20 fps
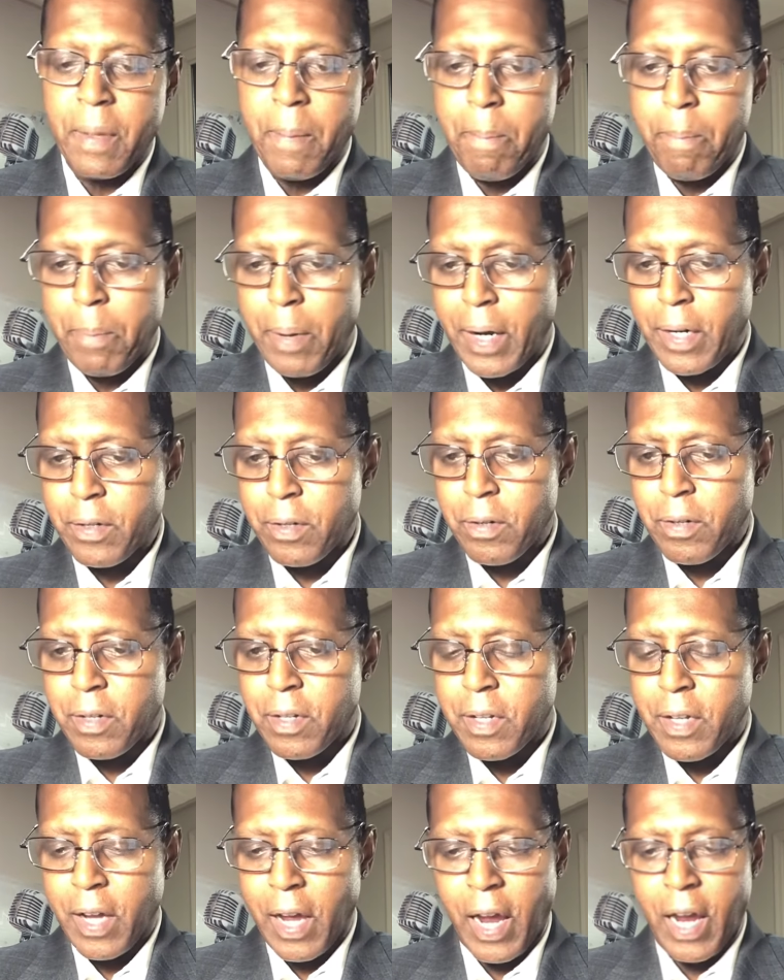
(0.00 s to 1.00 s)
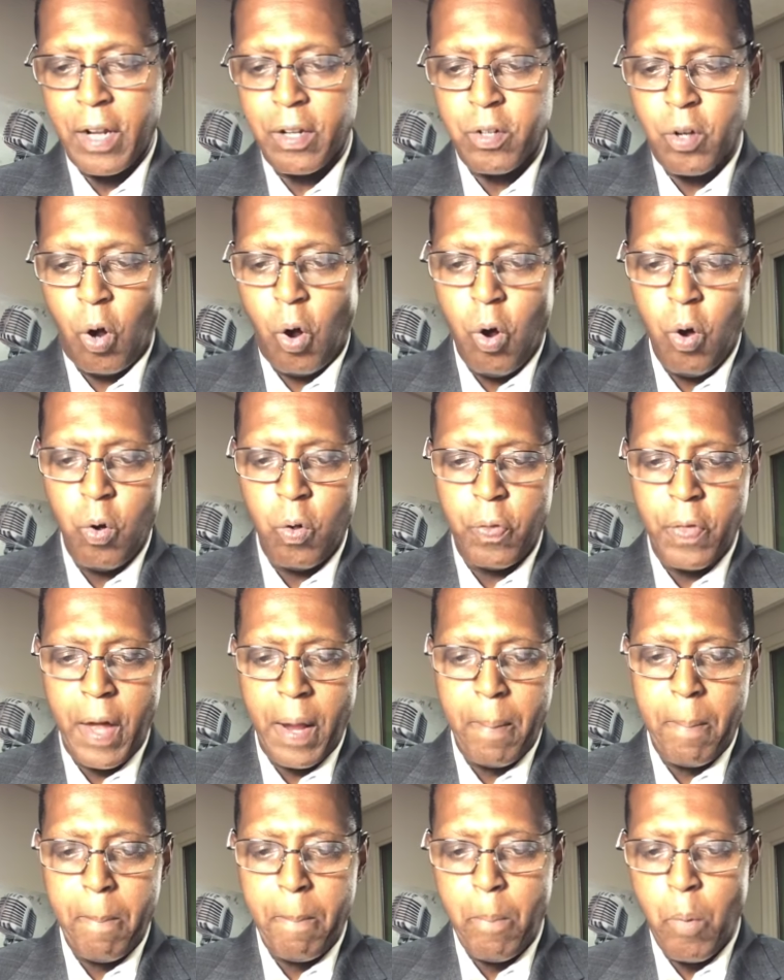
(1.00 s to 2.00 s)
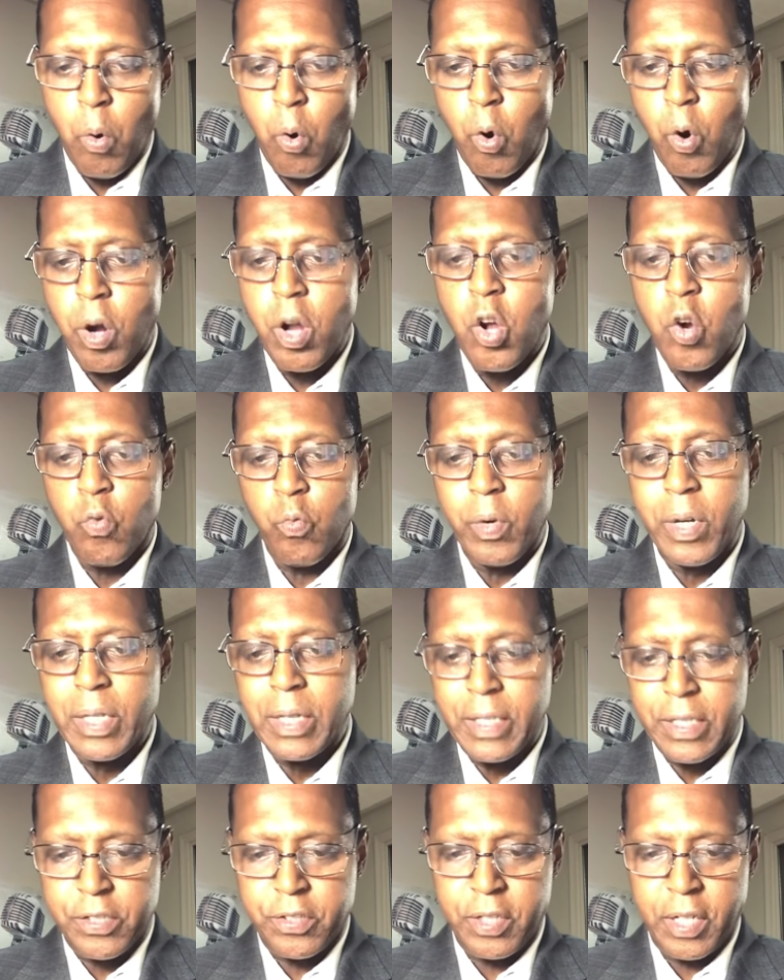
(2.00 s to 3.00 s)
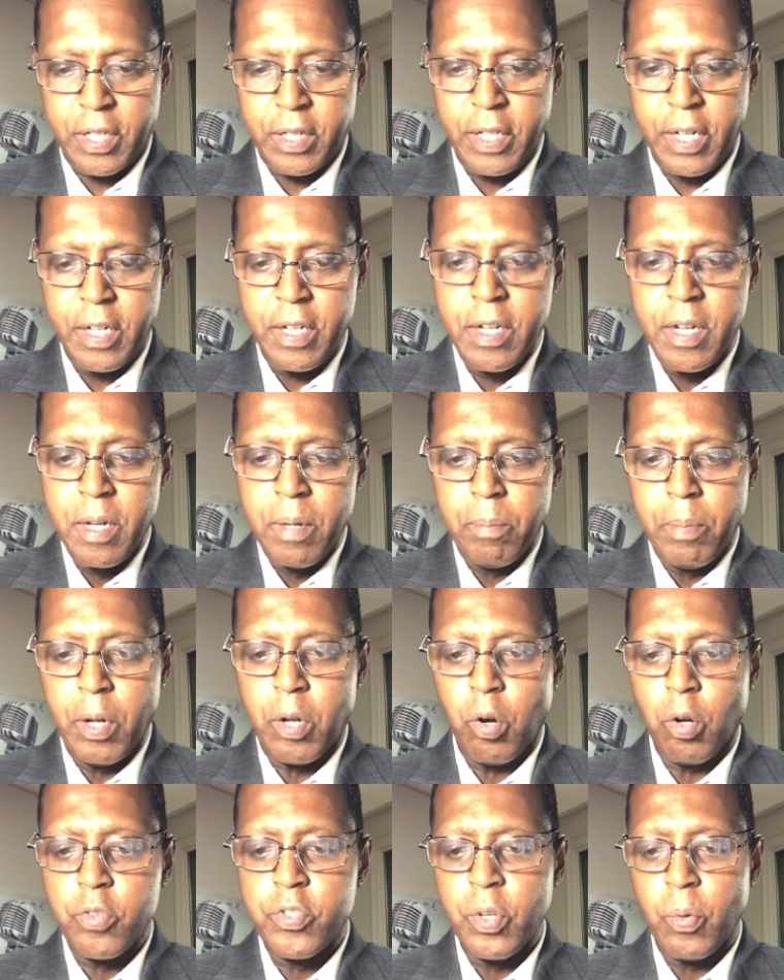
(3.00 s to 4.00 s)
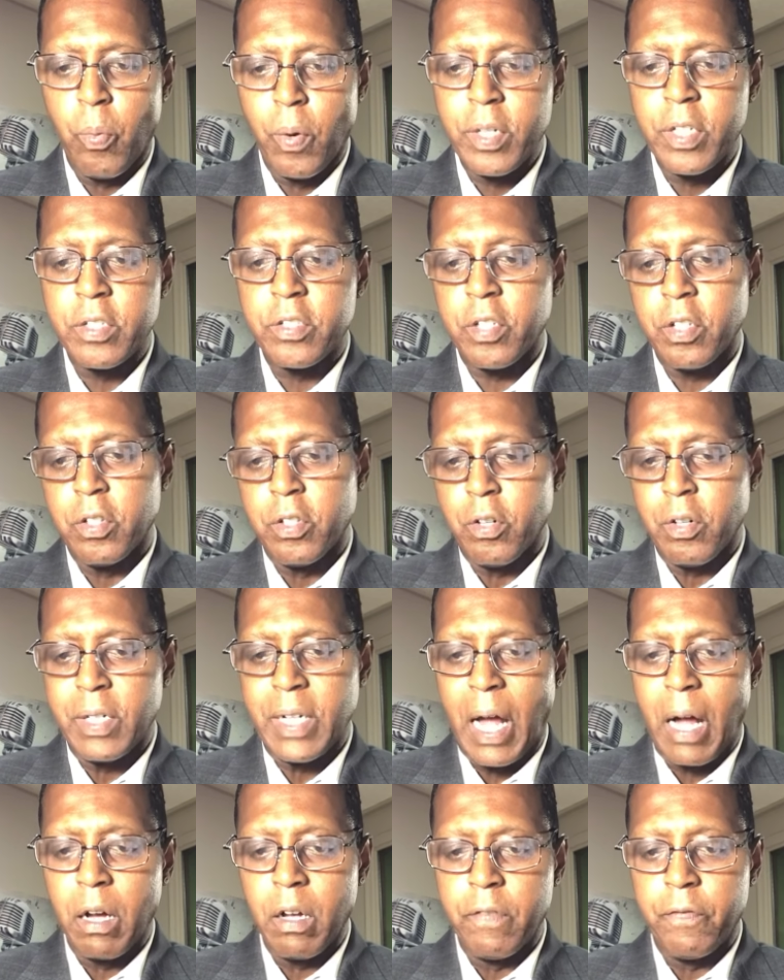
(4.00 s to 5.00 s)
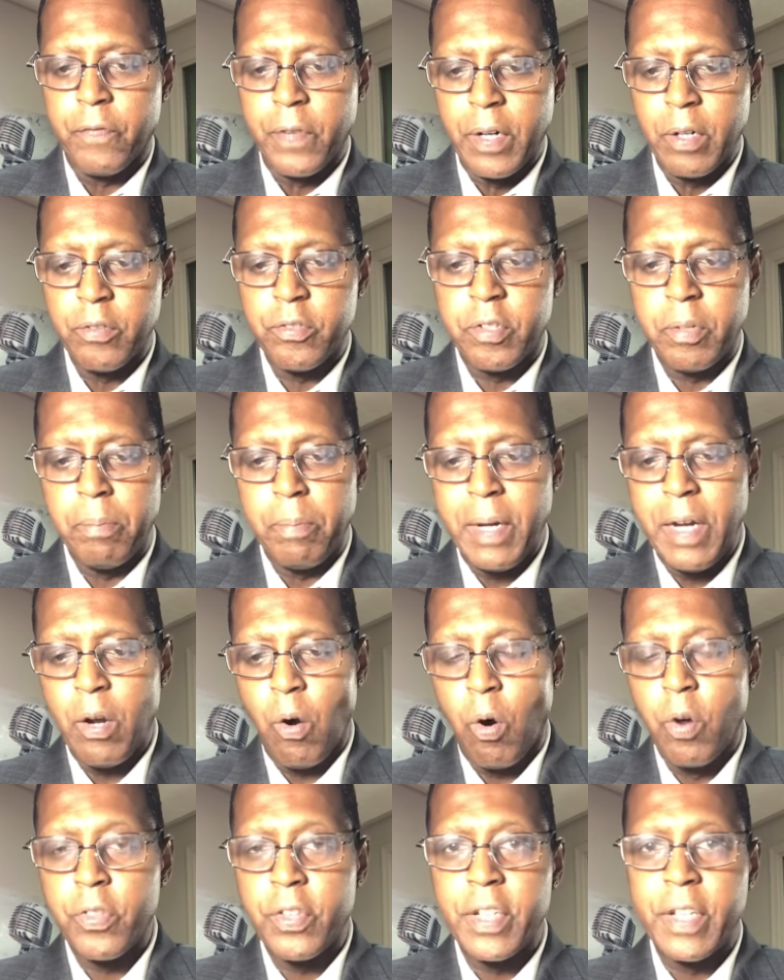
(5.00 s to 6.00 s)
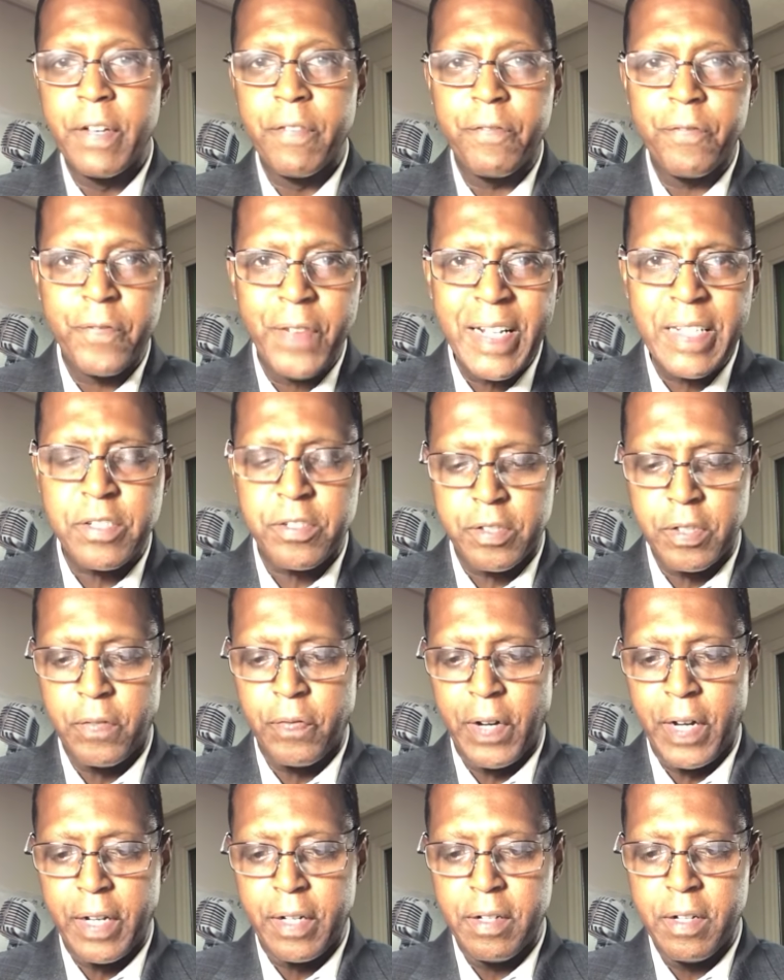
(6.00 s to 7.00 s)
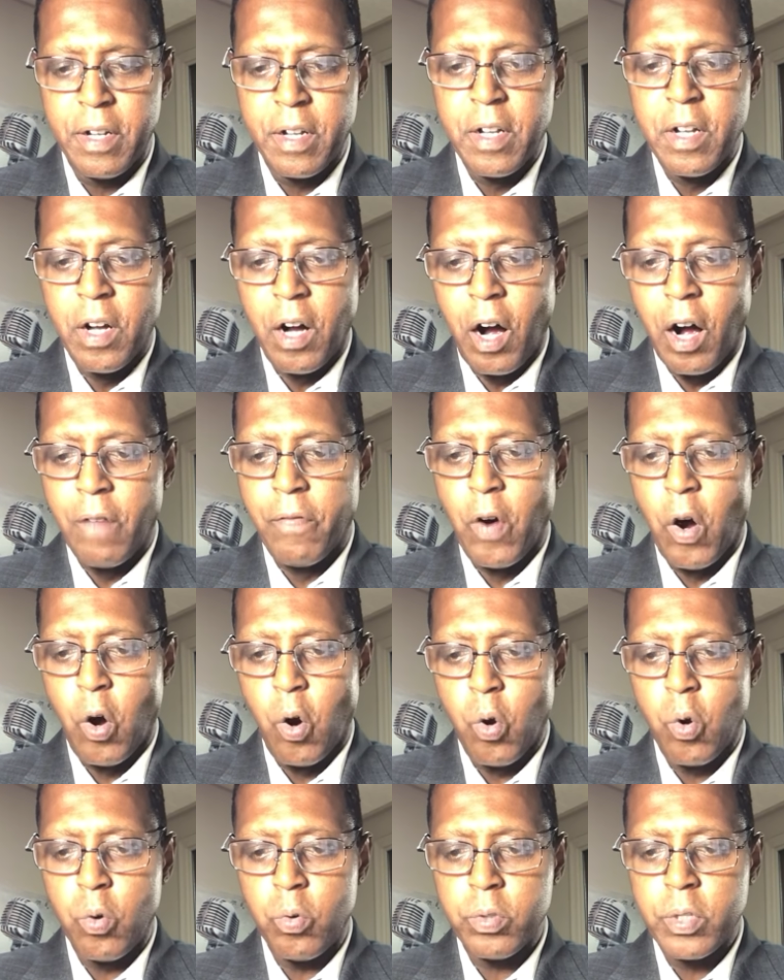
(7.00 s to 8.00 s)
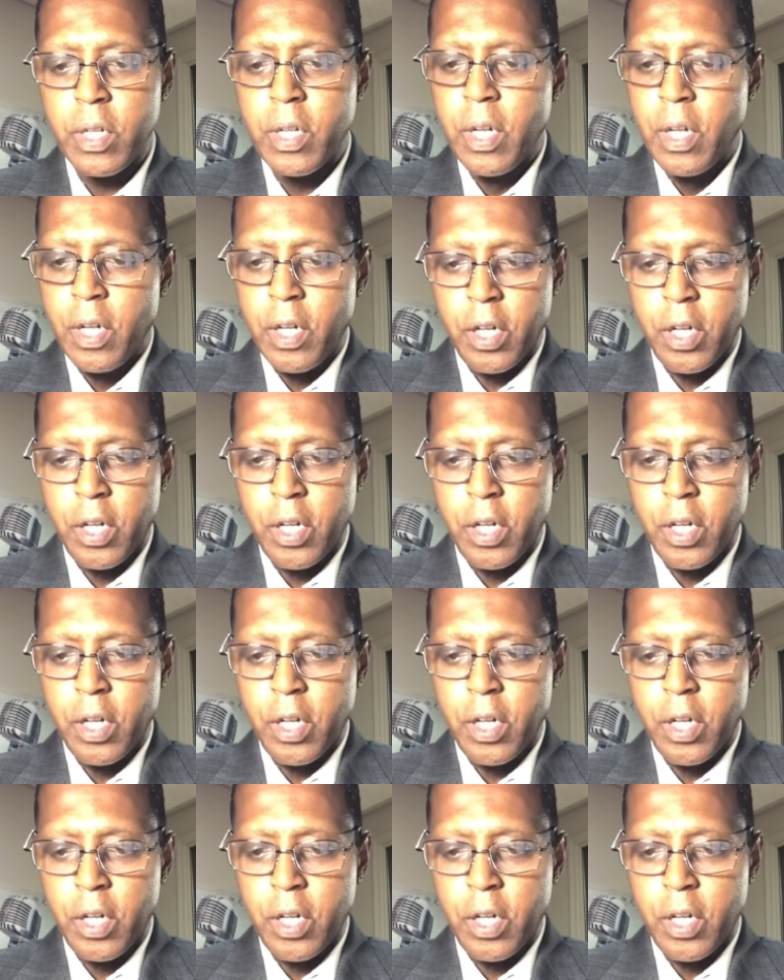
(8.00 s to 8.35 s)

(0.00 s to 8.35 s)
them better and call them more realistically, because he wanted to learn how it felt to be on the defensive end of a hold.